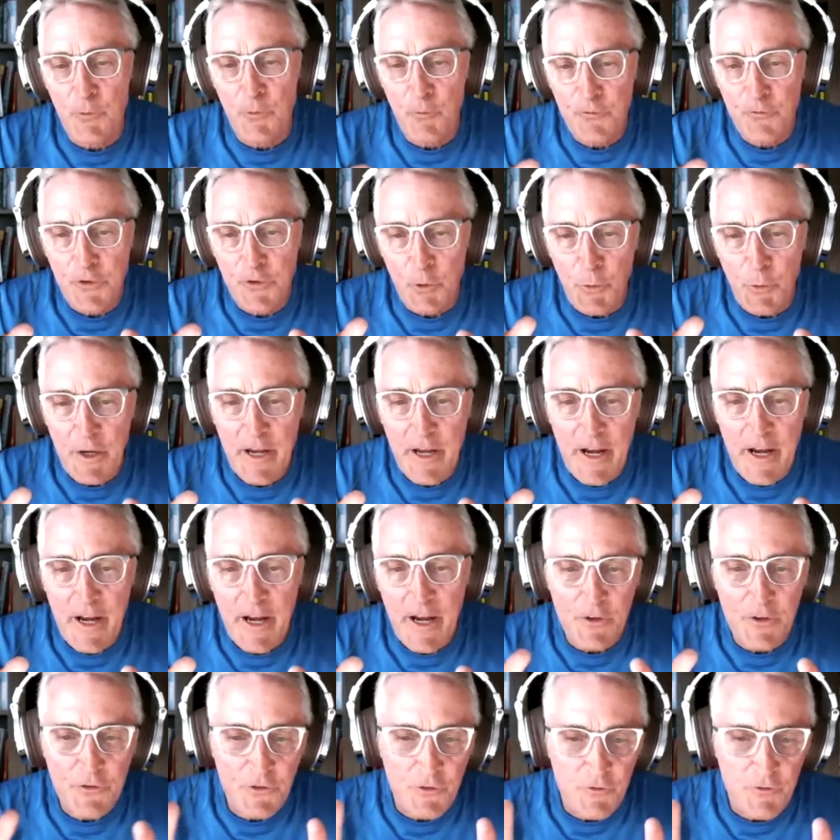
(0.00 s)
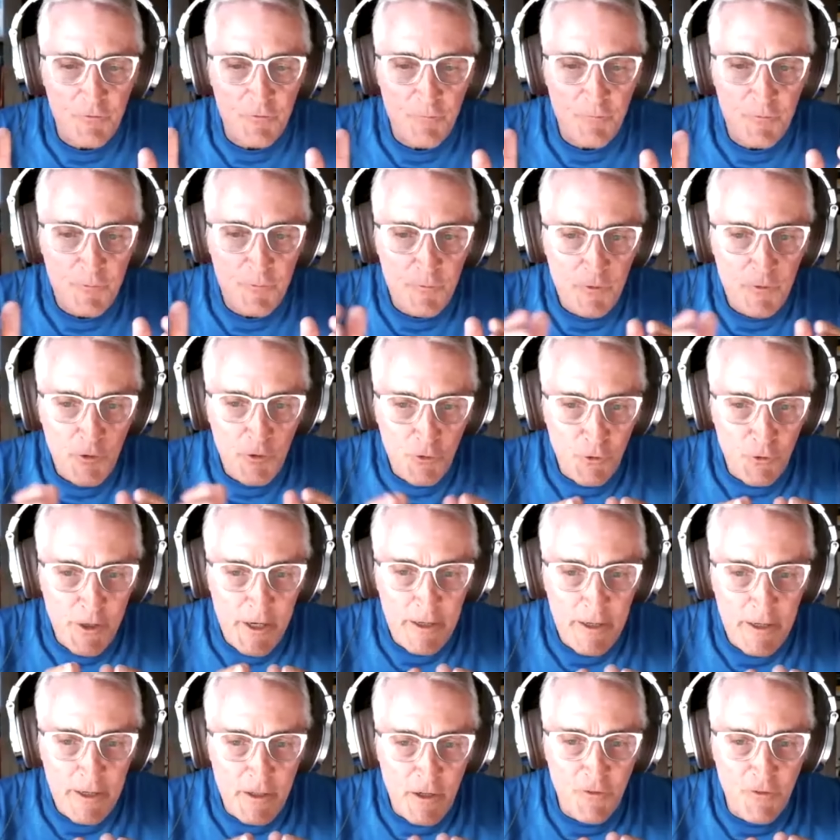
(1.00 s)
So we have this
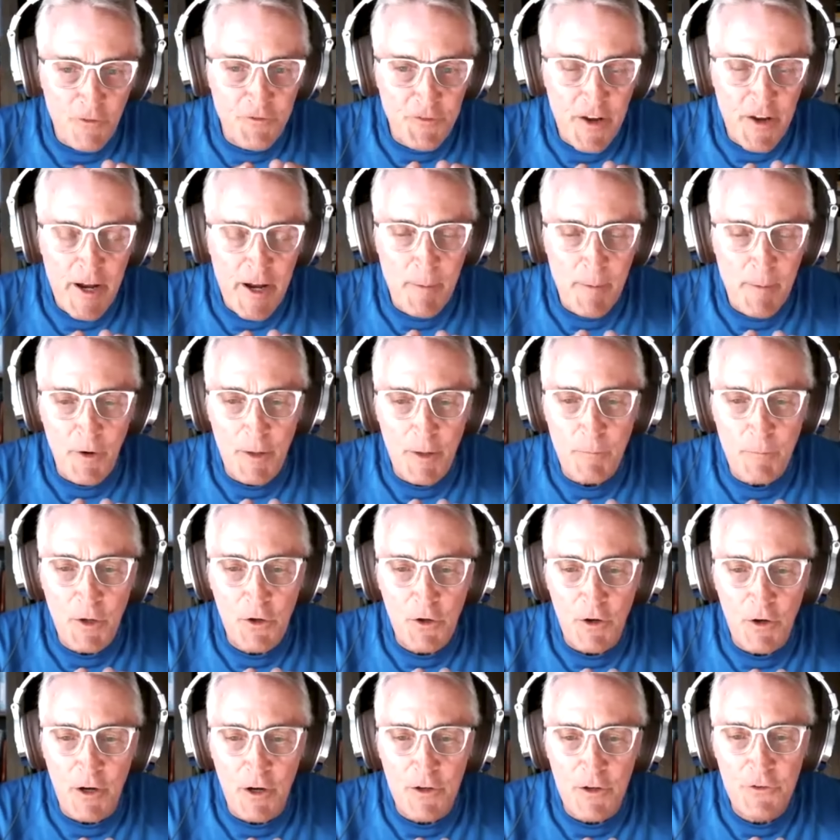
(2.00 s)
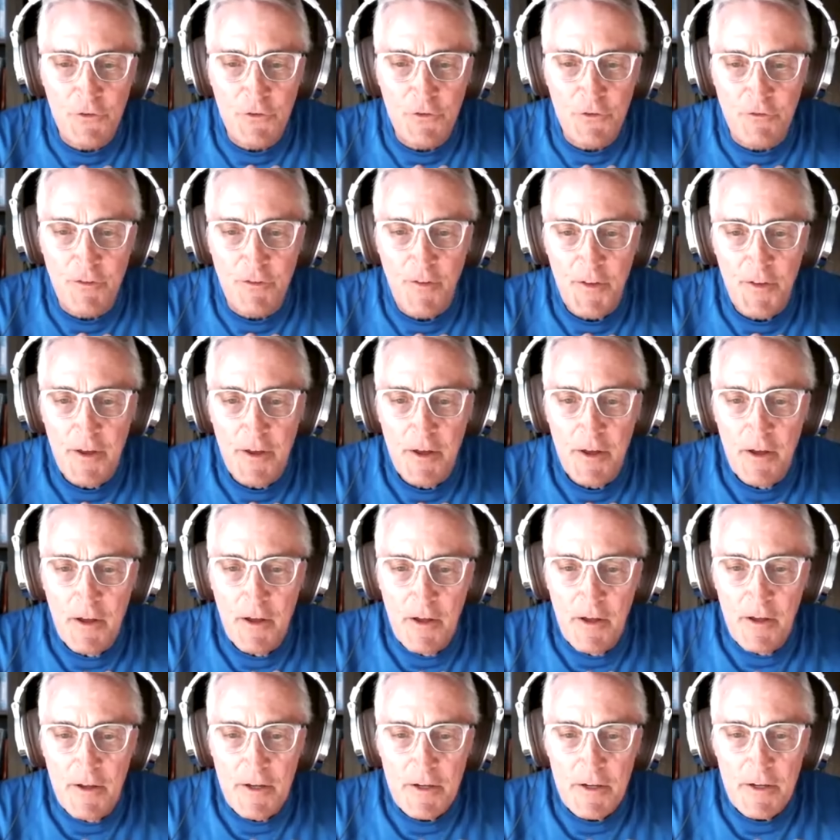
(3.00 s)
great little family because of
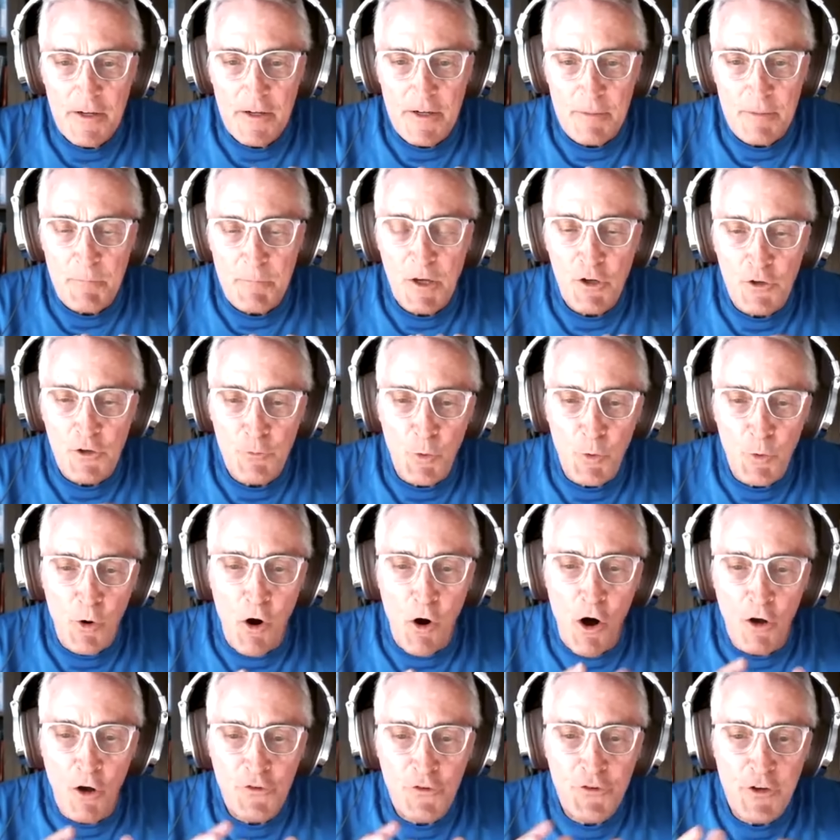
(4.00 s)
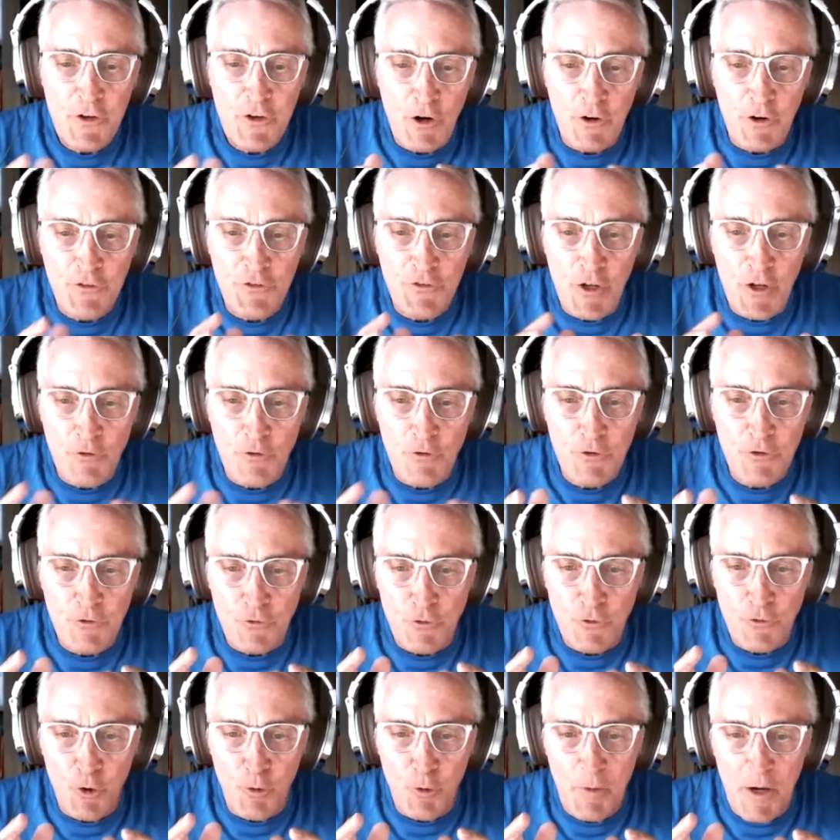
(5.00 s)
uh, because we all see ourselves as
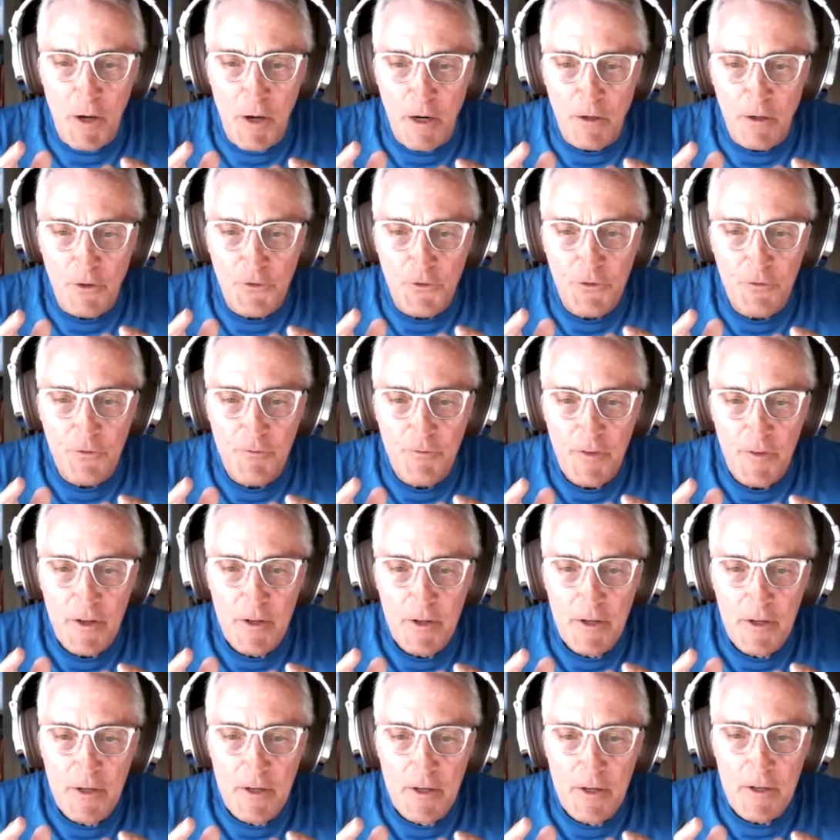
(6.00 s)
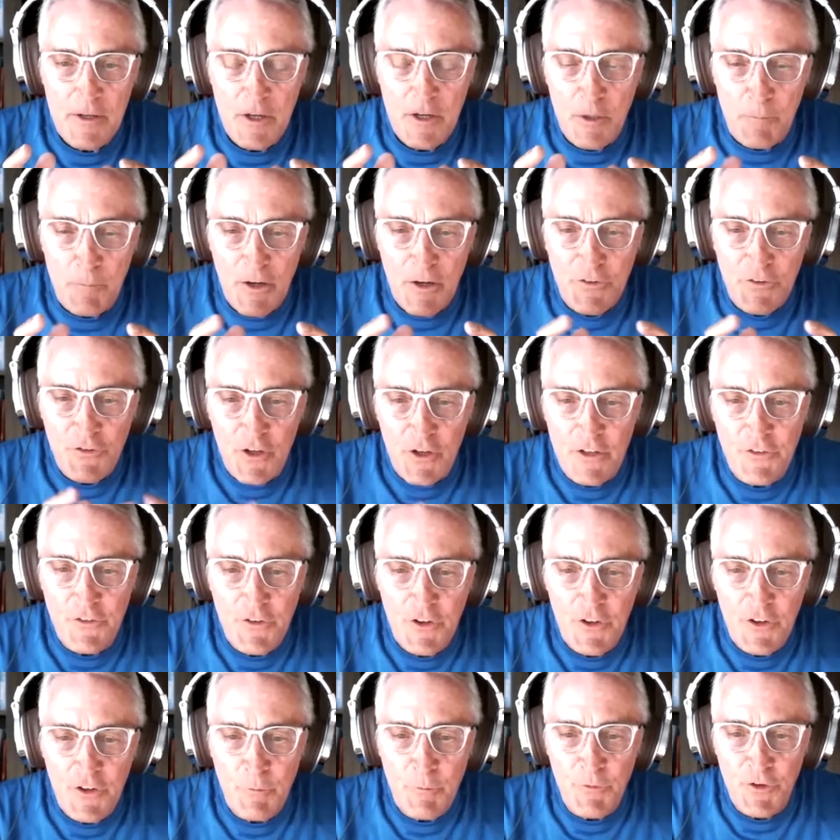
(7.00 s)
role models and my son
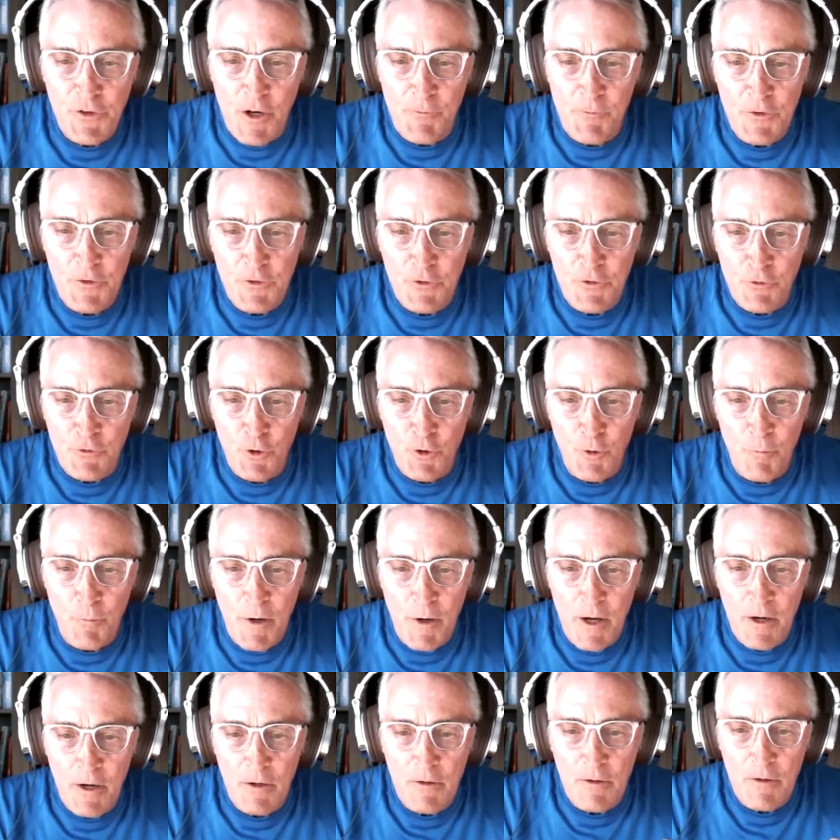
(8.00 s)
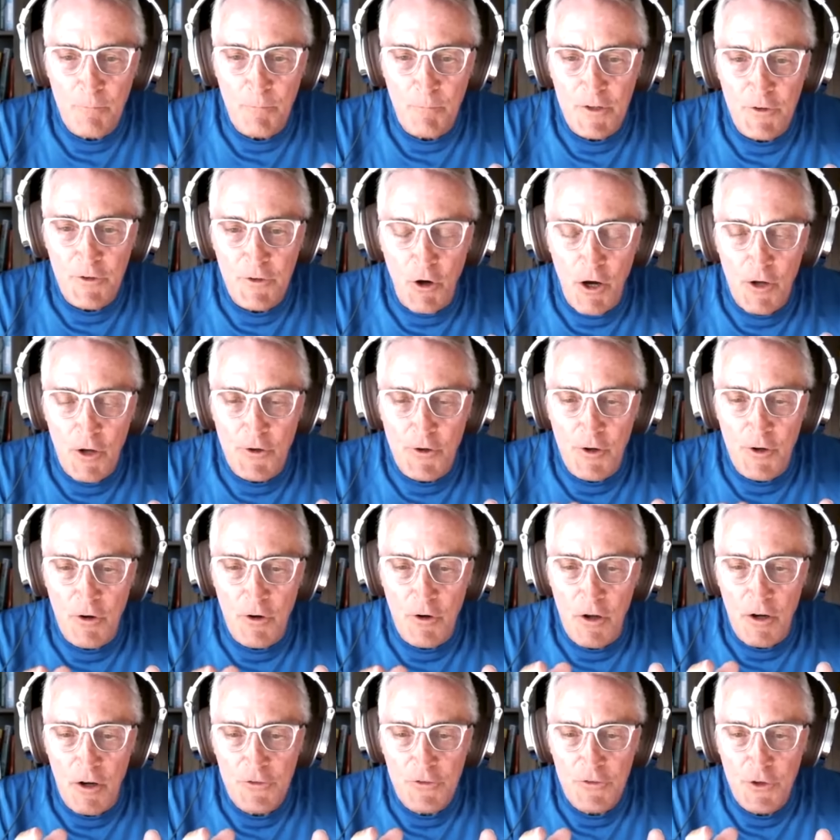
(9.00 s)
sees himself as a role model. My
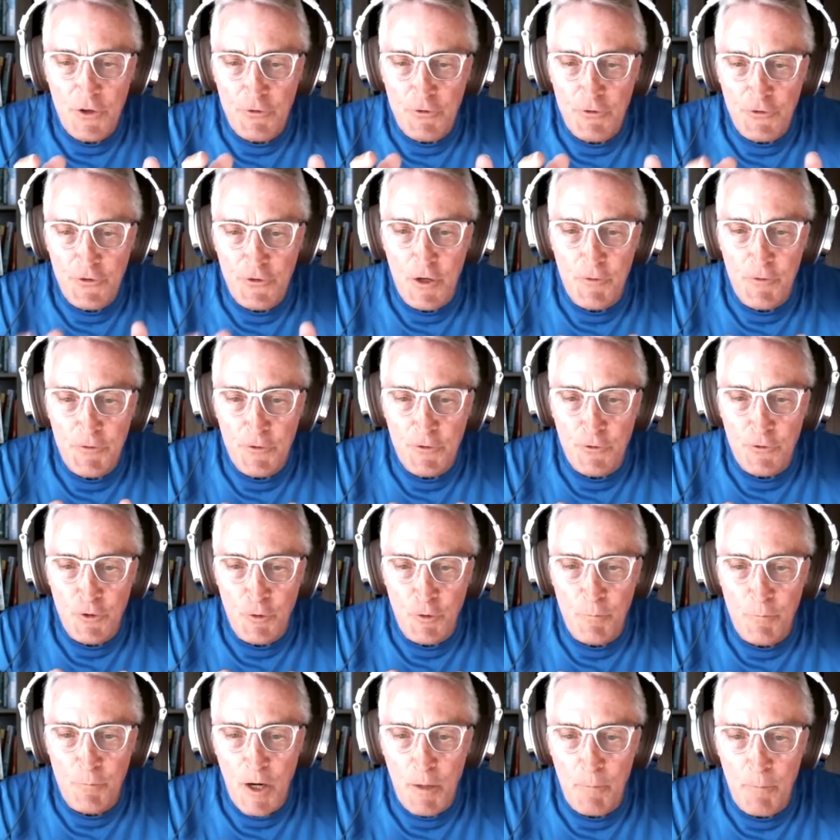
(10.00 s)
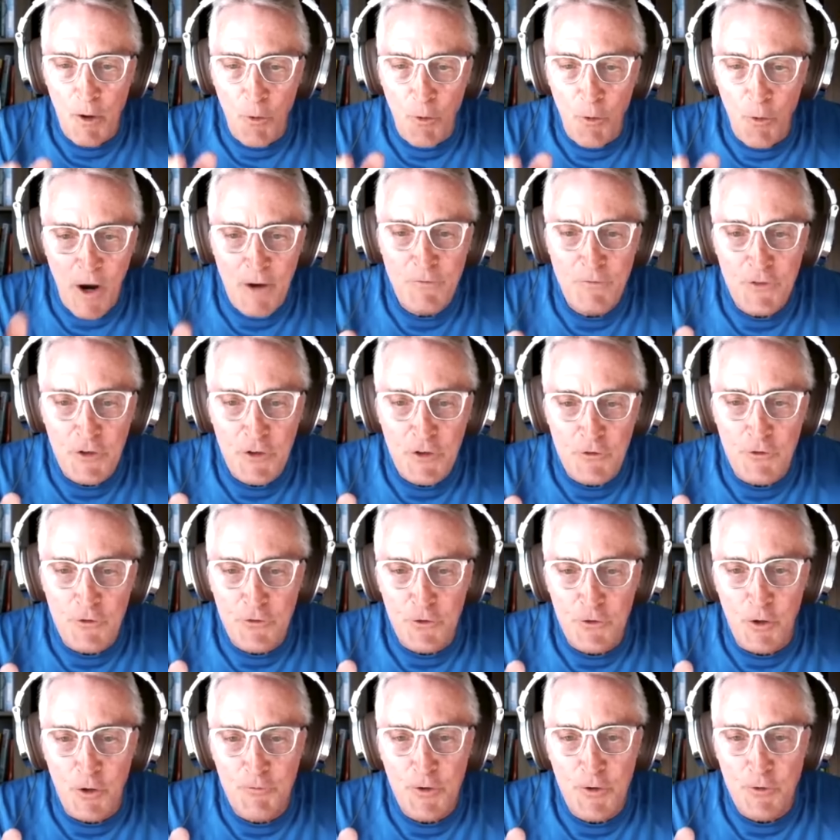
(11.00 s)
daughter-in-law sees herself as a role model. My wife sees
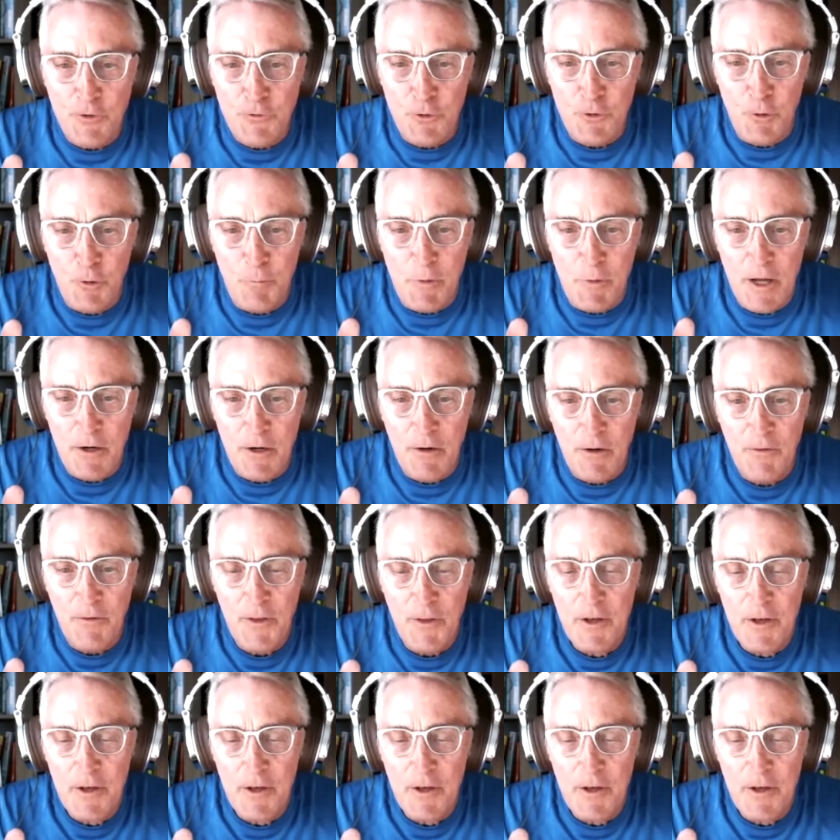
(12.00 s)
herself as a role model.